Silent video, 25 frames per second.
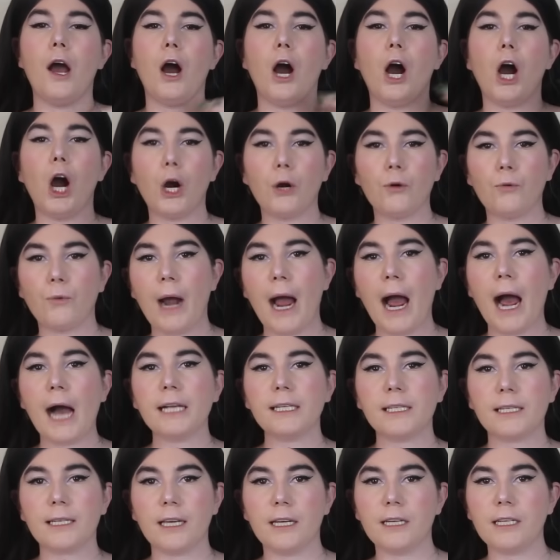
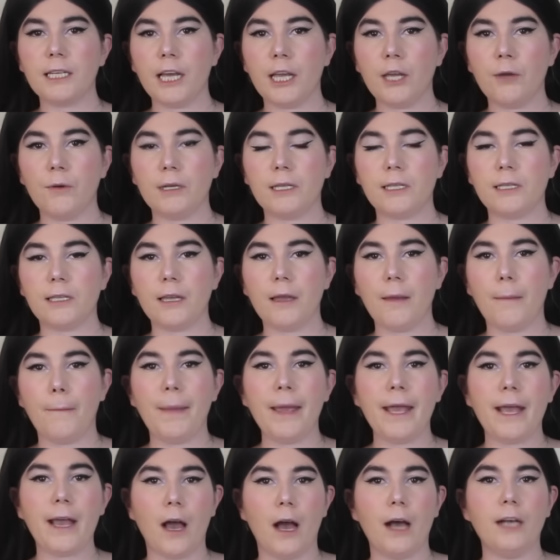harassed continuously
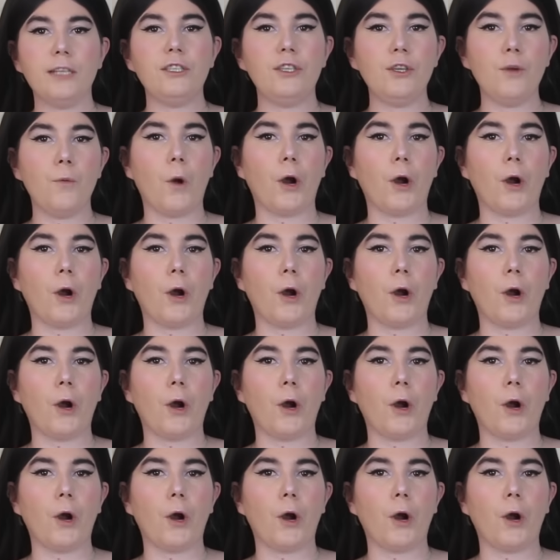because